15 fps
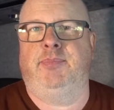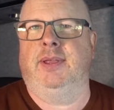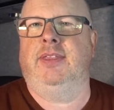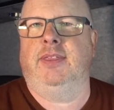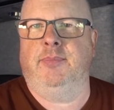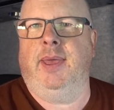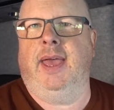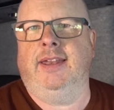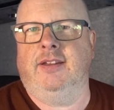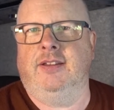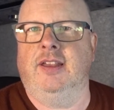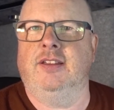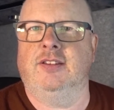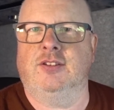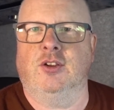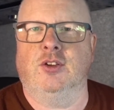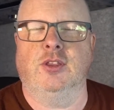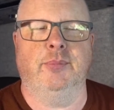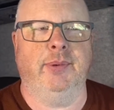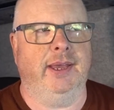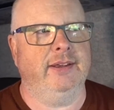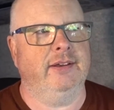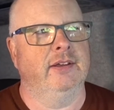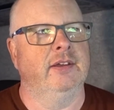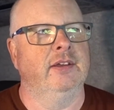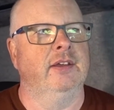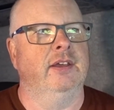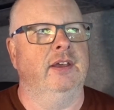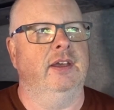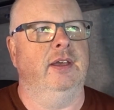build the bed and installed the bed.
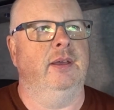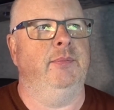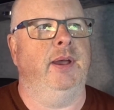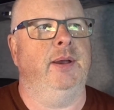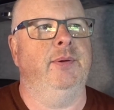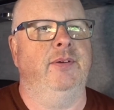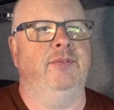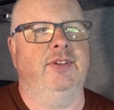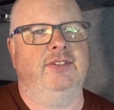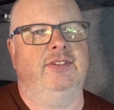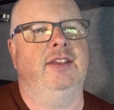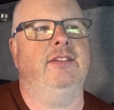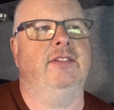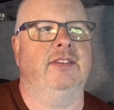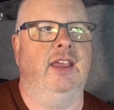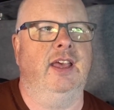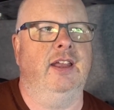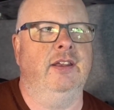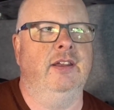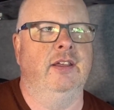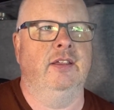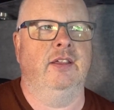However, since then,